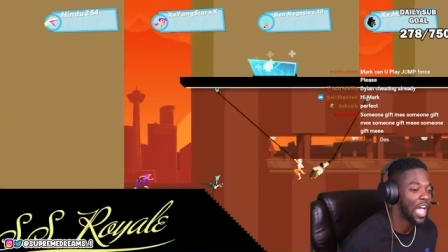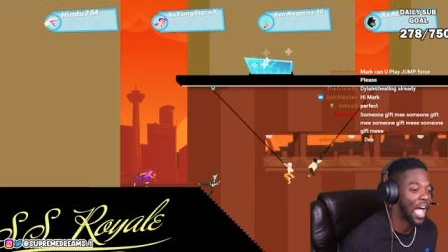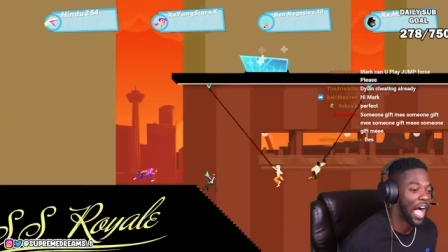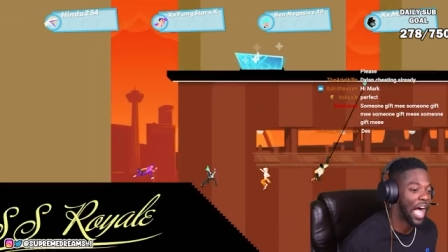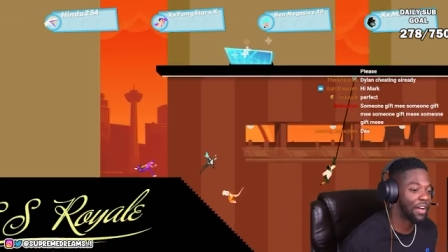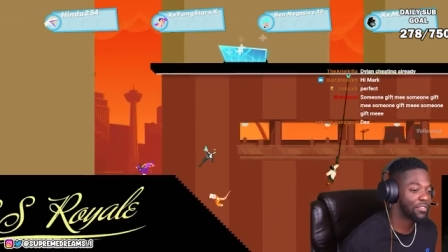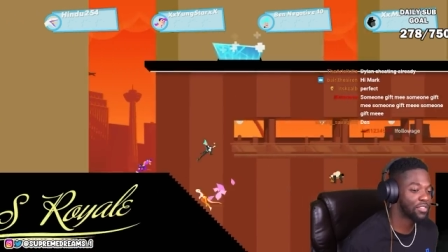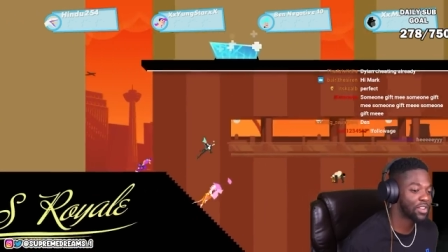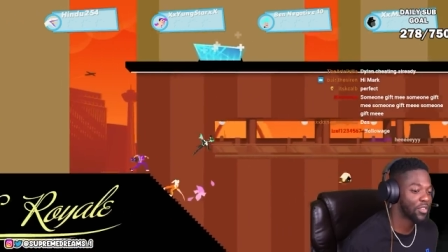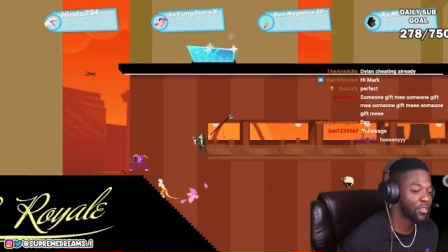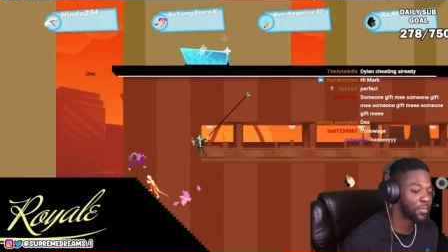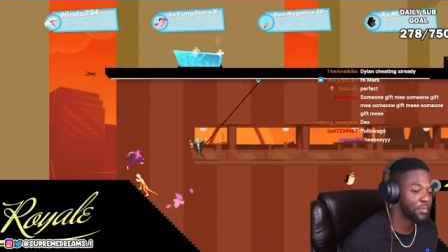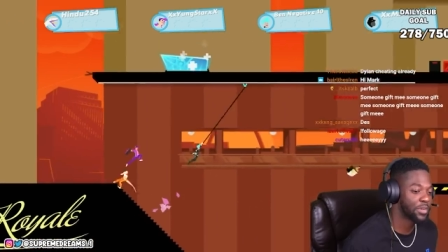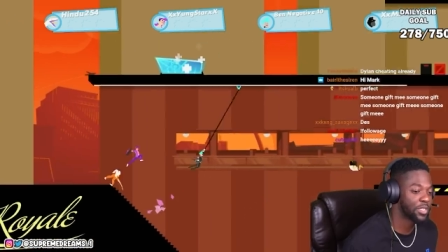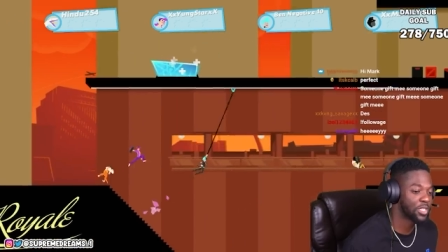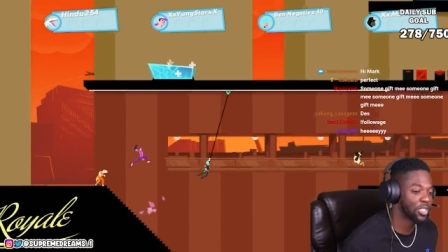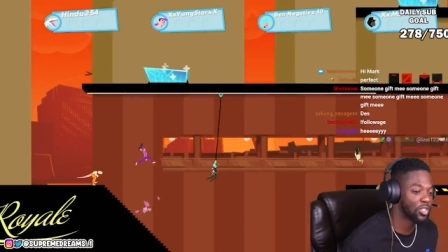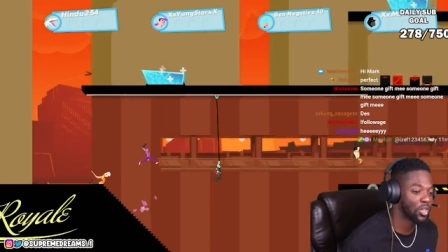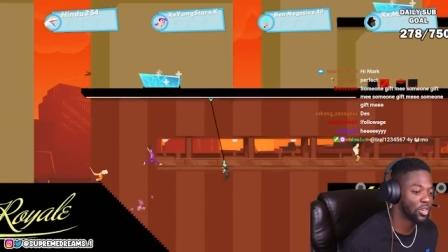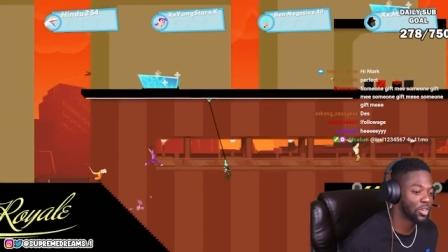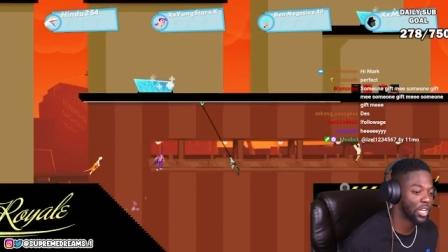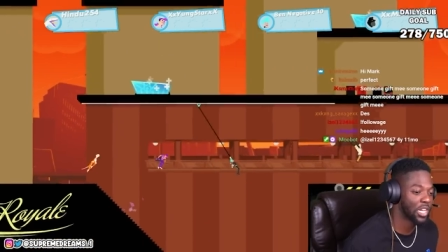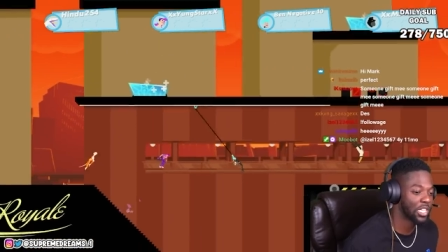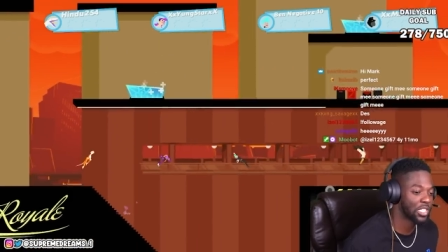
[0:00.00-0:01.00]
I've never missed a
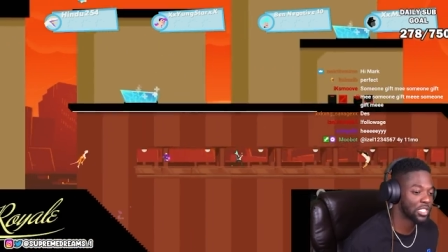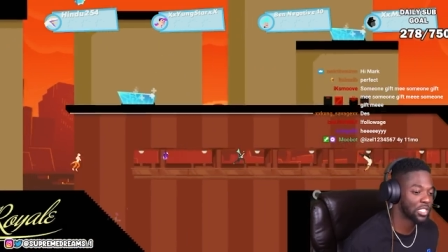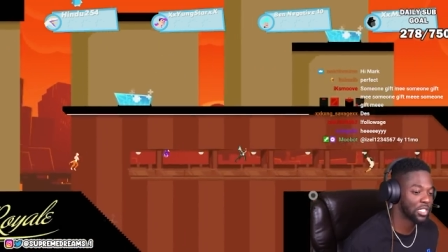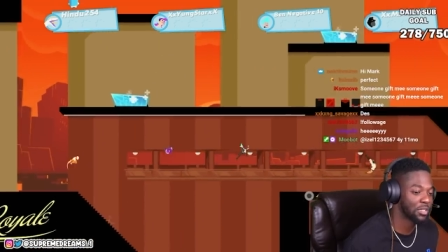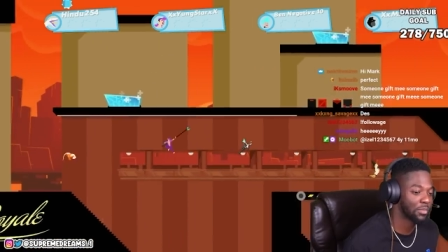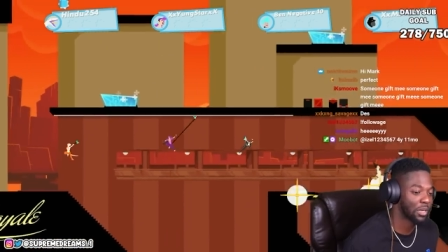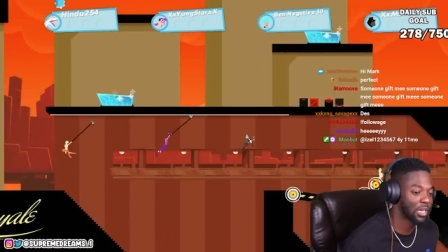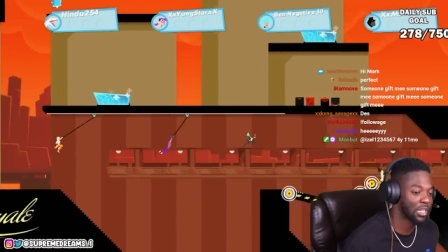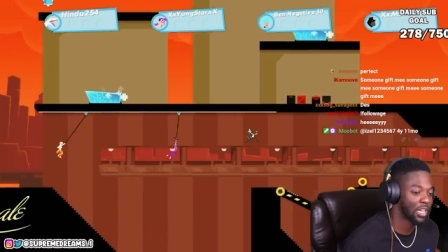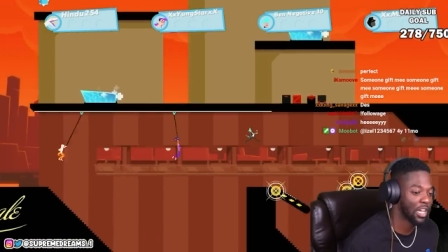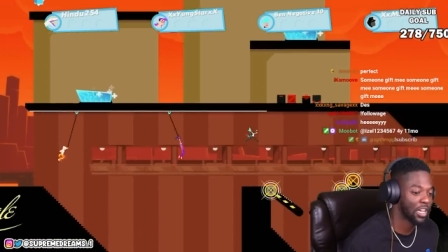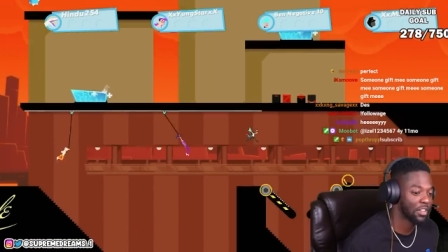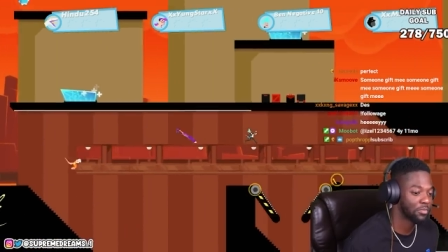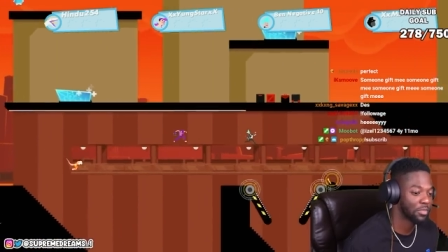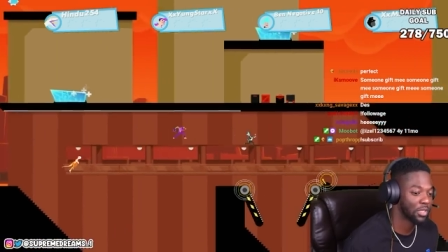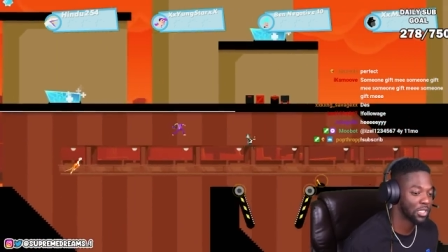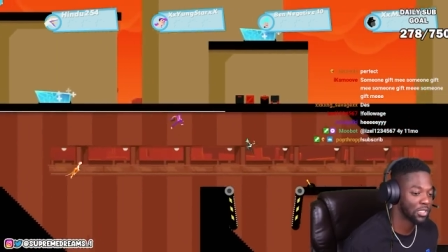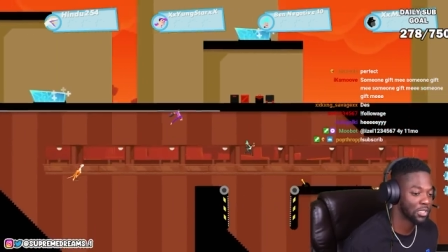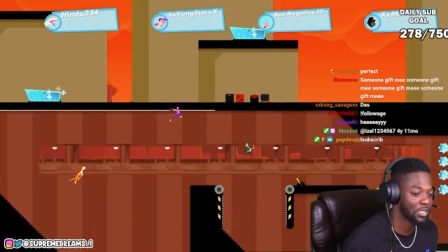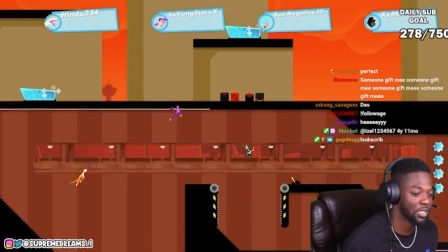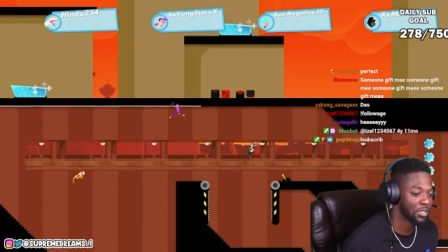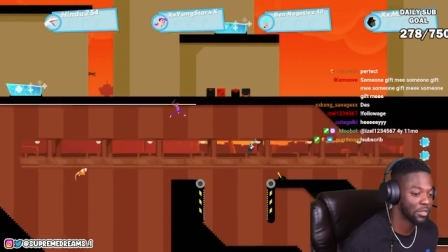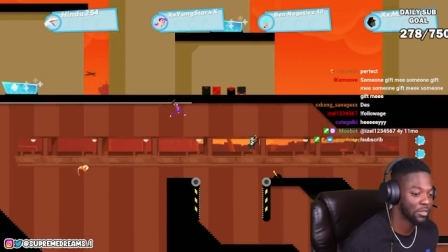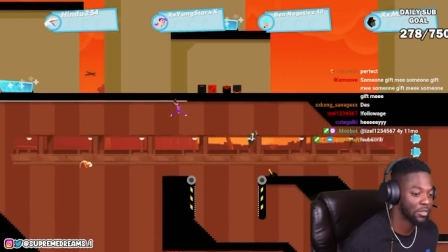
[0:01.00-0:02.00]
donation in my life.
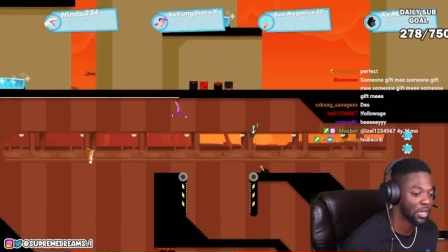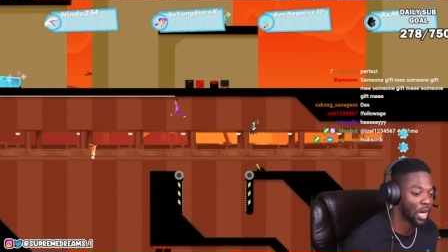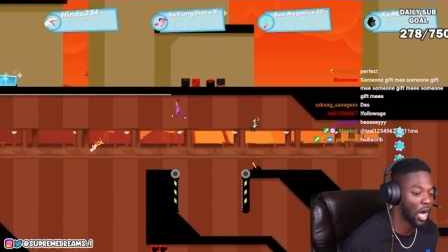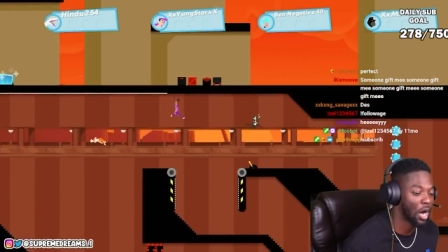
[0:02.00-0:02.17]
Oh, shit.